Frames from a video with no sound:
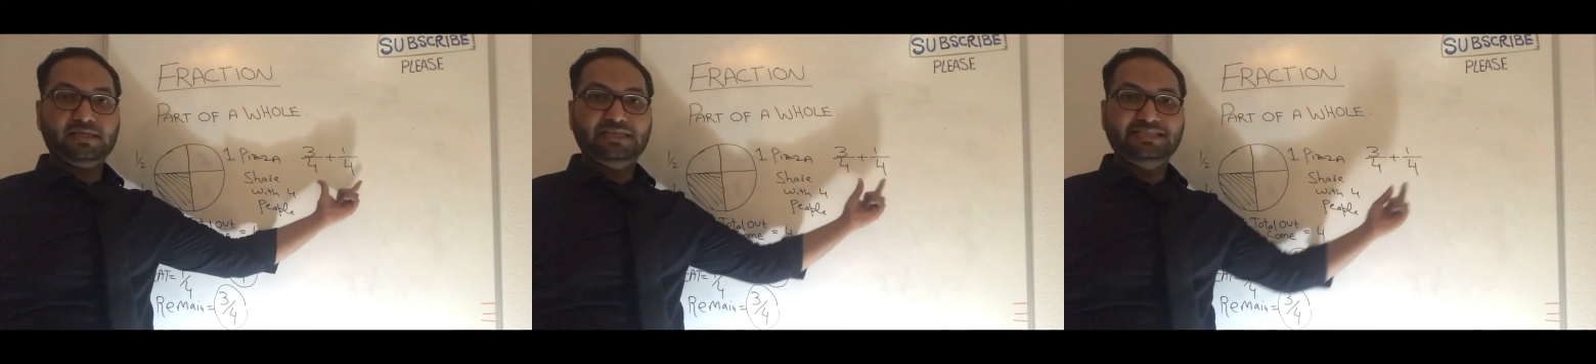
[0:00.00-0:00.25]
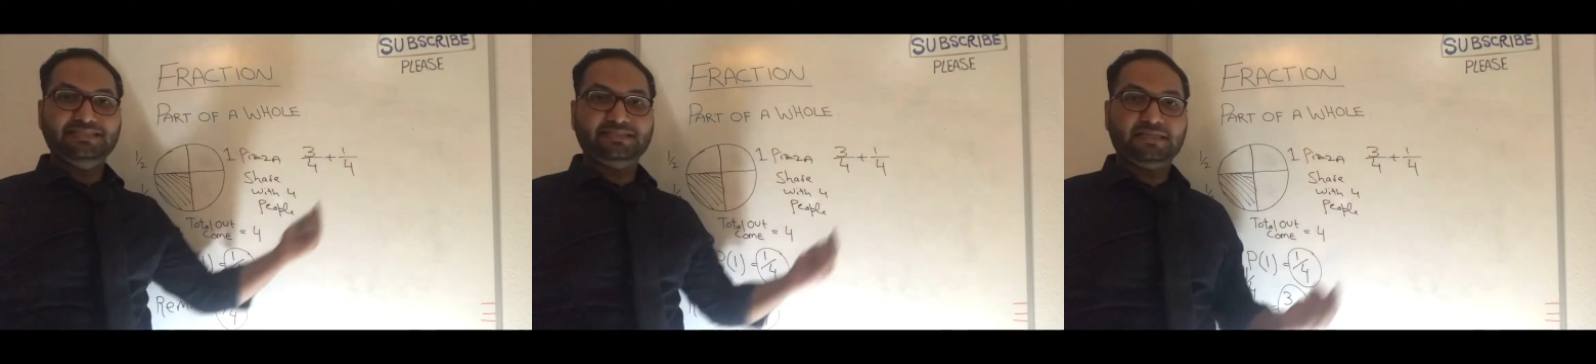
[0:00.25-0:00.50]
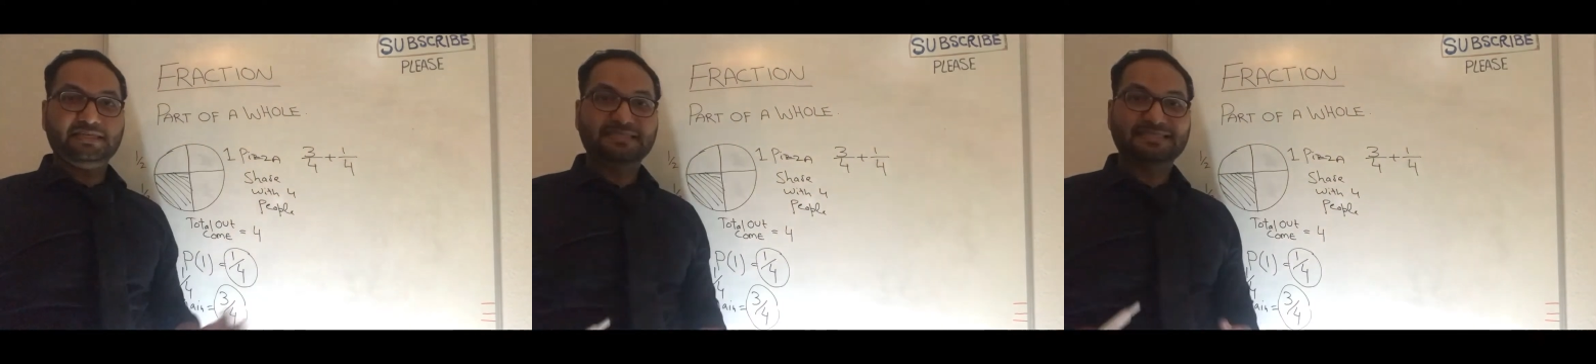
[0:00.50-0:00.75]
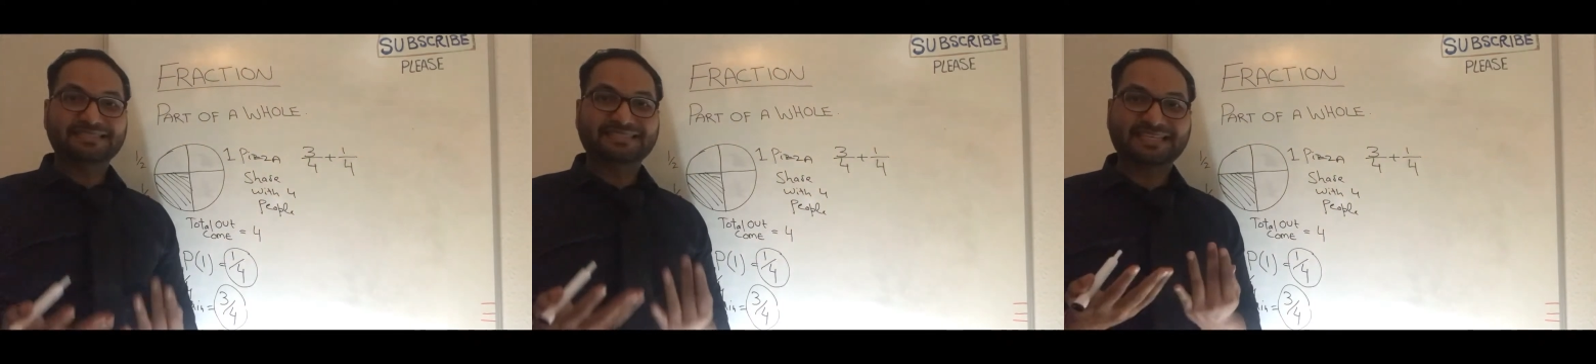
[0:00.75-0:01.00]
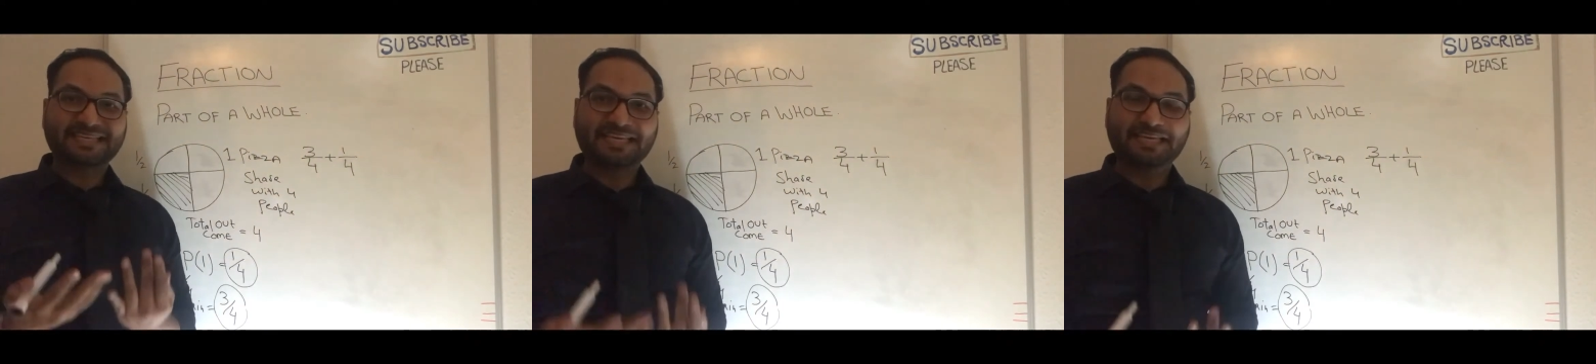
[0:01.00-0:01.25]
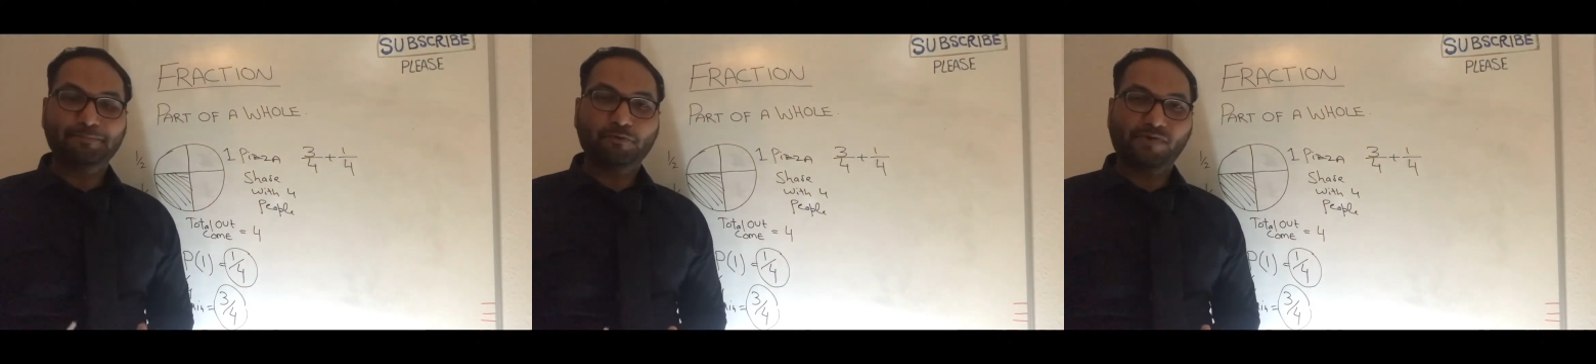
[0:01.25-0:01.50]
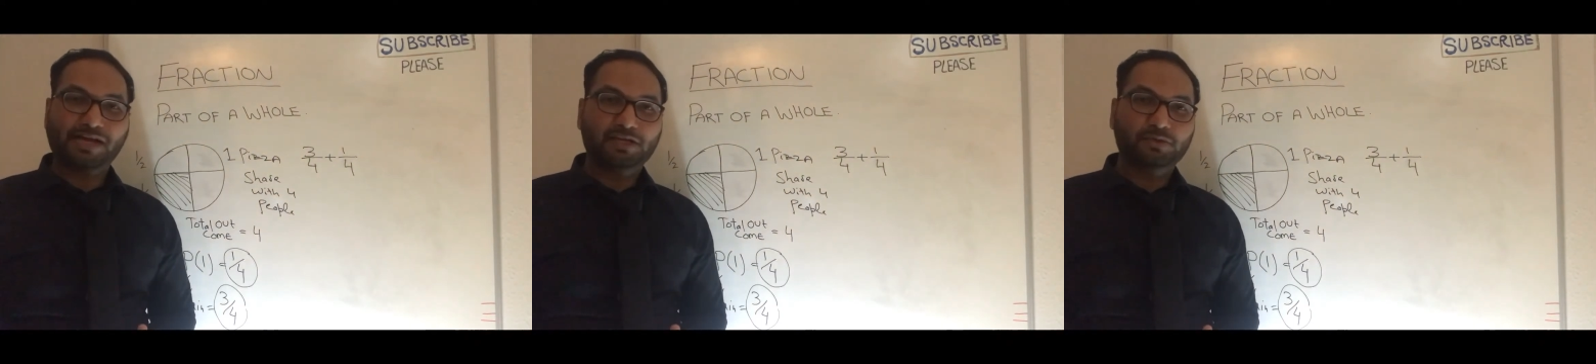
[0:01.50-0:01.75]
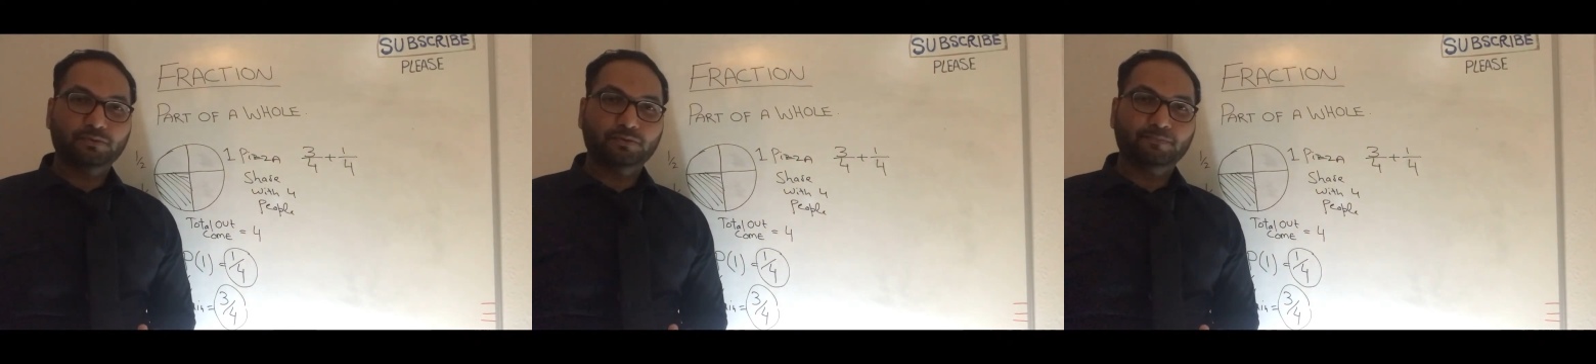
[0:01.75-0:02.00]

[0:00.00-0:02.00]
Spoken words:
is same value,